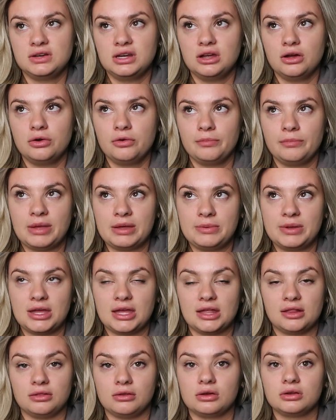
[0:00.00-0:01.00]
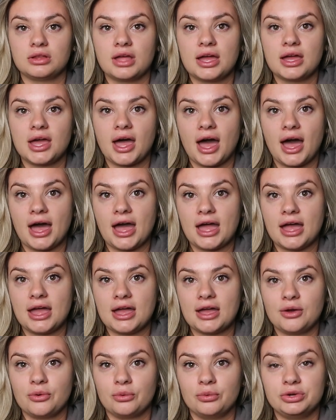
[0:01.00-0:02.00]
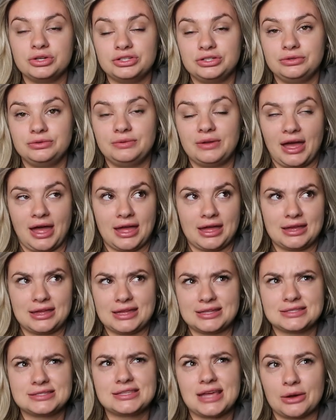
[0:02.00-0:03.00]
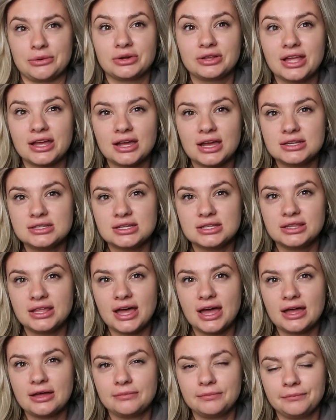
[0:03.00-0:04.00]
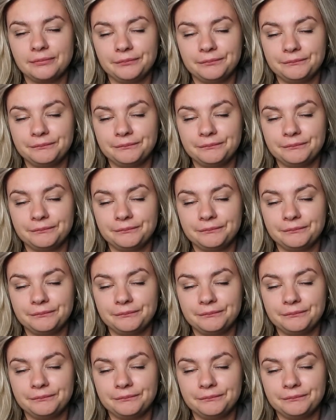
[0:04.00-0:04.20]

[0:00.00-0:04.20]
video, maybe it looked like it sounded like I did that.